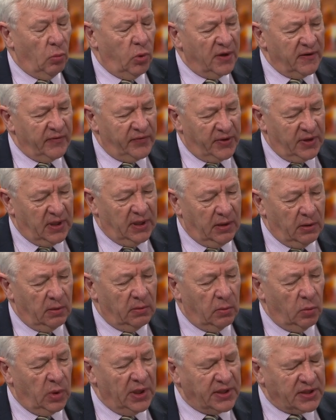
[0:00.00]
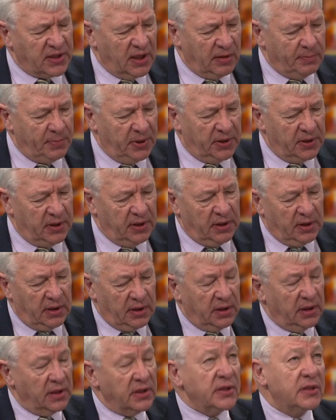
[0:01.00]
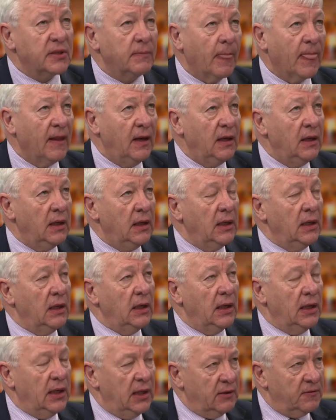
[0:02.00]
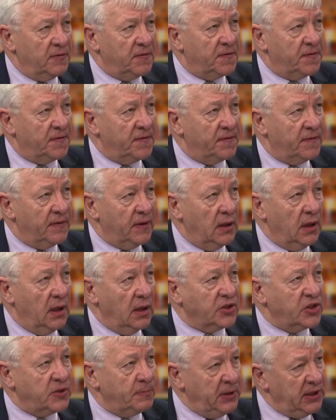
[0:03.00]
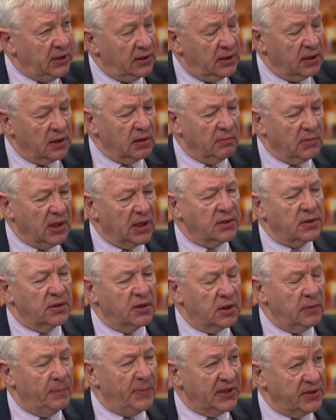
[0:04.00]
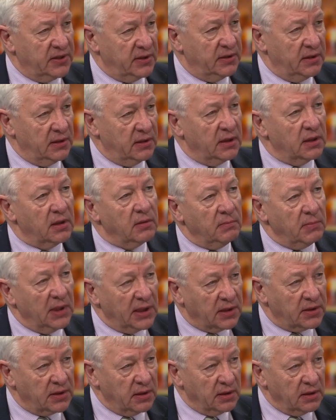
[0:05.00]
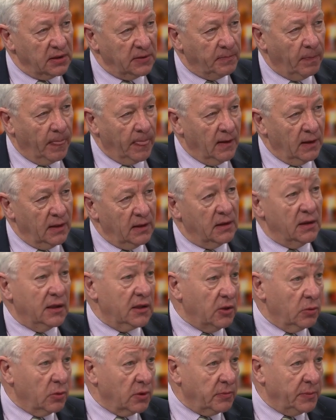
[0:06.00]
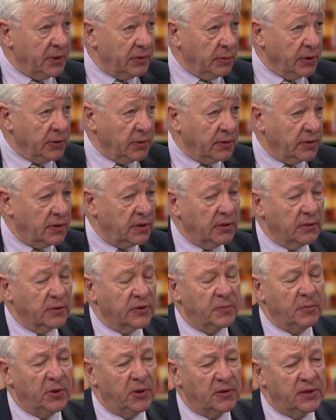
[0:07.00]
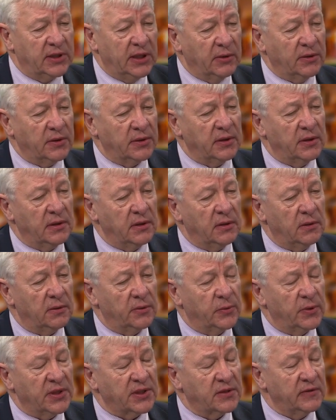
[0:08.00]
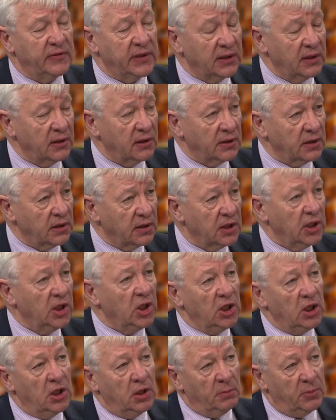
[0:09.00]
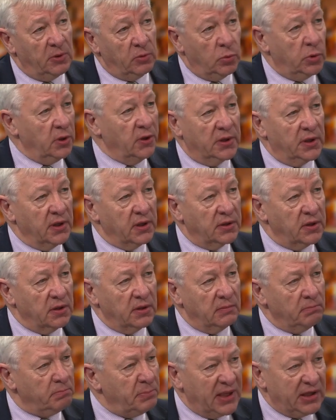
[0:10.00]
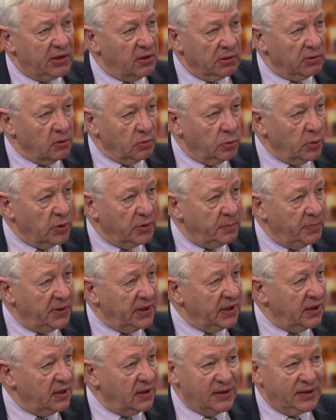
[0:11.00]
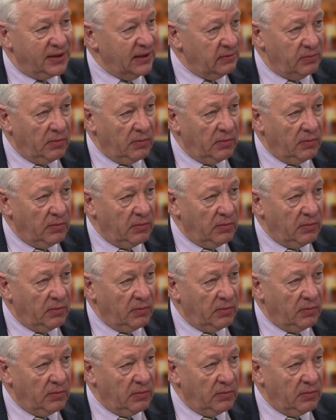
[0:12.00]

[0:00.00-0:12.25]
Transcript: One of the ways I put it is if uh, speed didn't matter, capacity didn't matter. And I don't want to be rude to small towns in the northwest of England, but Workington and Barrow would be